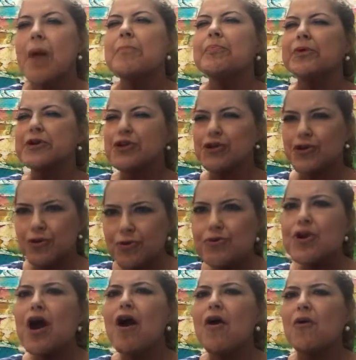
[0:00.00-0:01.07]
But you
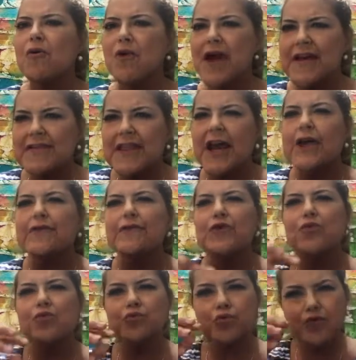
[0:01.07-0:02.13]
know that if
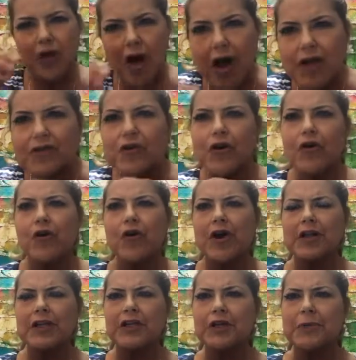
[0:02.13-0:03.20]
you talk to her
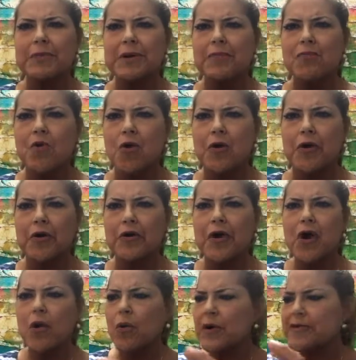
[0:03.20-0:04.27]
a little bit more,
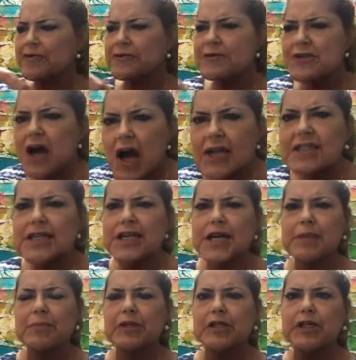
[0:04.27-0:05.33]
or if you talk to
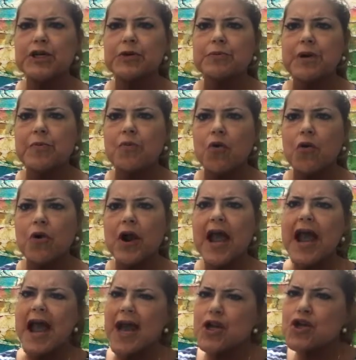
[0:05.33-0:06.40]
him a little bit more,
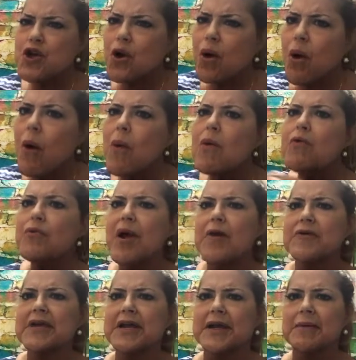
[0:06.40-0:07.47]
and you go
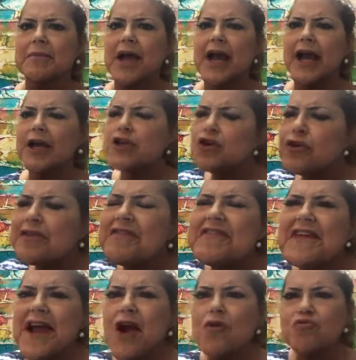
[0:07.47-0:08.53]
around him, and you're
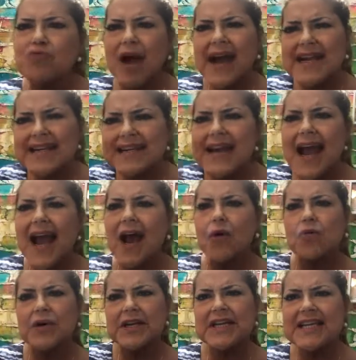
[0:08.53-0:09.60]
there right now
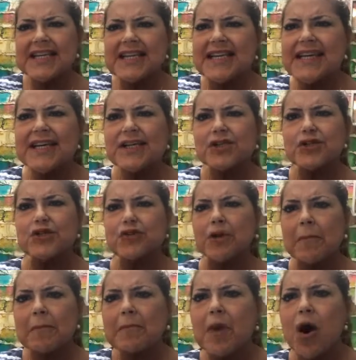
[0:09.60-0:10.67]
when he needs you
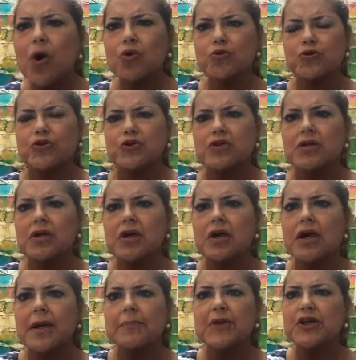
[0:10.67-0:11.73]
the most,
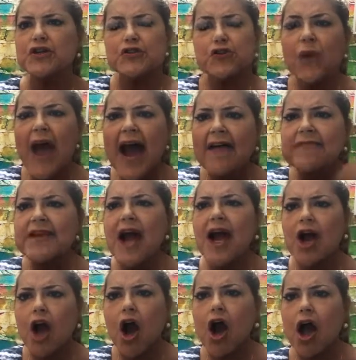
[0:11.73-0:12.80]
because you have
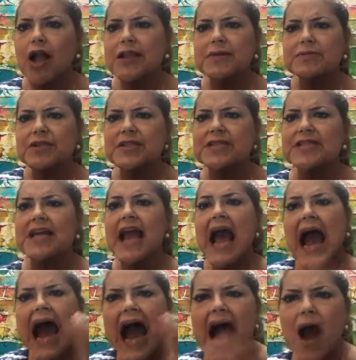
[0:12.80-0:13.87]
not called him to see,
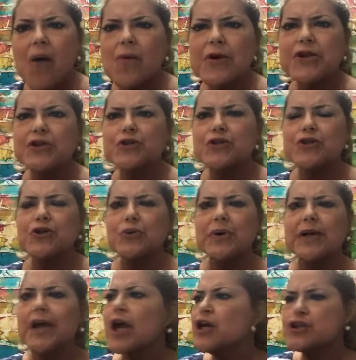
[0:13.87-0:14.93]
how are you
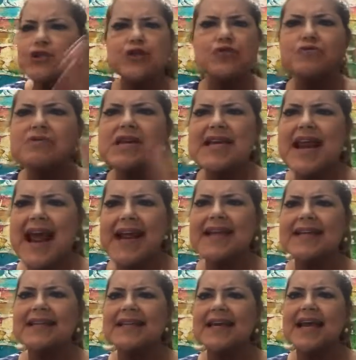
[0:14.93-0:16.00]
doing? Do you need
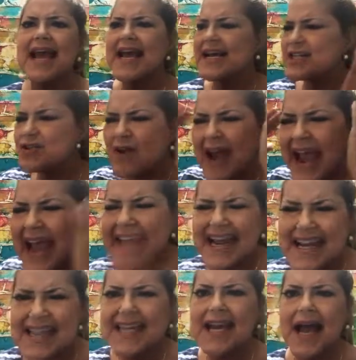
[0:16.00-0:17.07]
anything? Is there
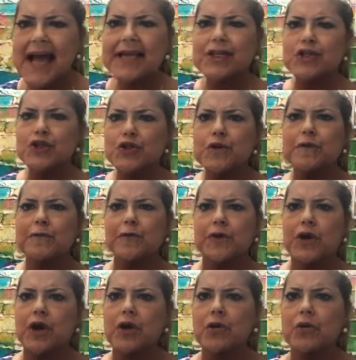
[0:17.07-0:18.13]
anything I can do for
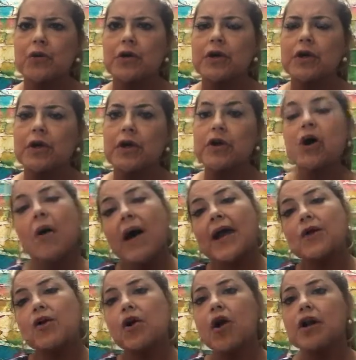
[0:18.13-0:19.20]
you? No, I
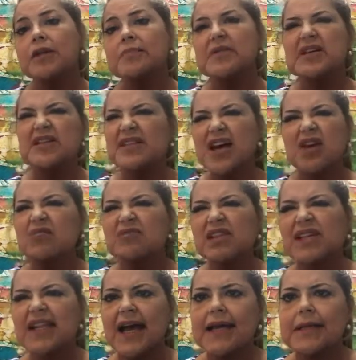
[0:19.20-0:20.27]
don't call him because I don't
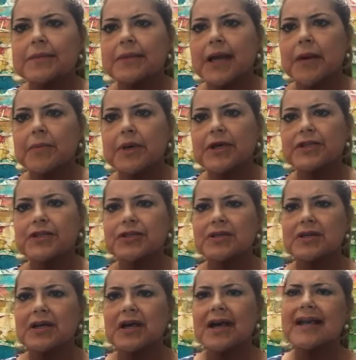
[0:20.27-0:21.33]
really like him that much.
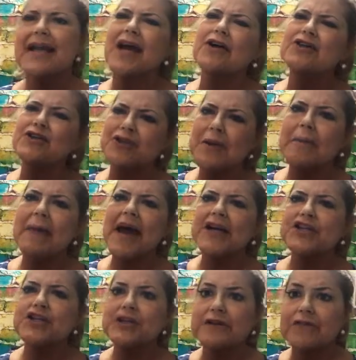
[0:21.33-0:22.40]
Now, could you
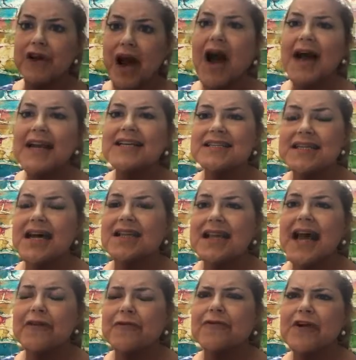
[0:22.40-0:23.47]
imagine if God had done
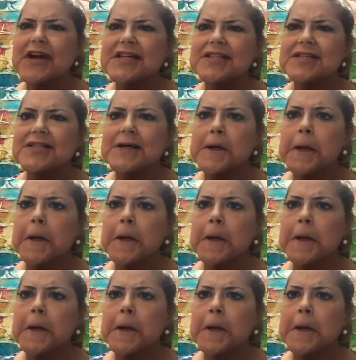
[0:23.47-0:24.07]
that for us?